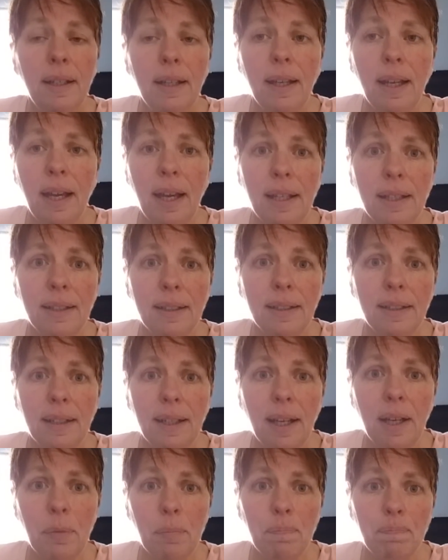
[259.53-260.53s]
And
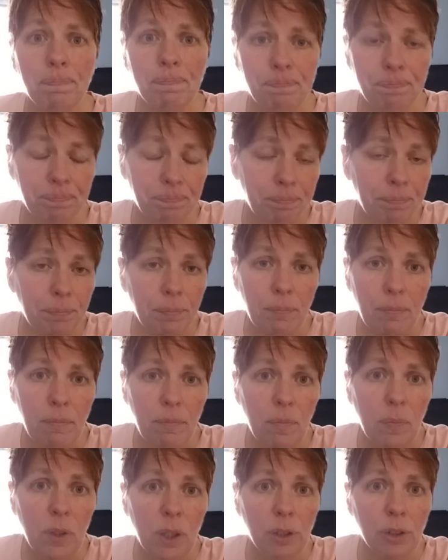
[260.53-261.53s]

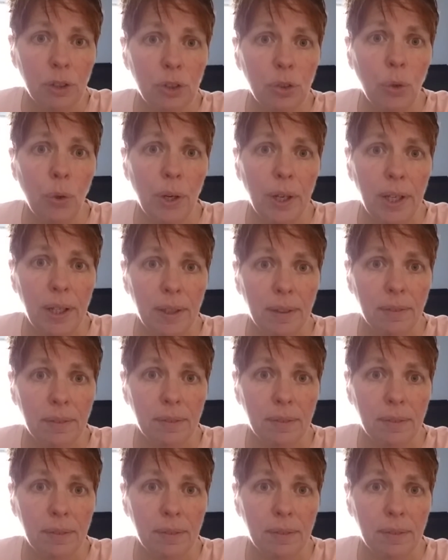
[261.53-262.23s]
soy.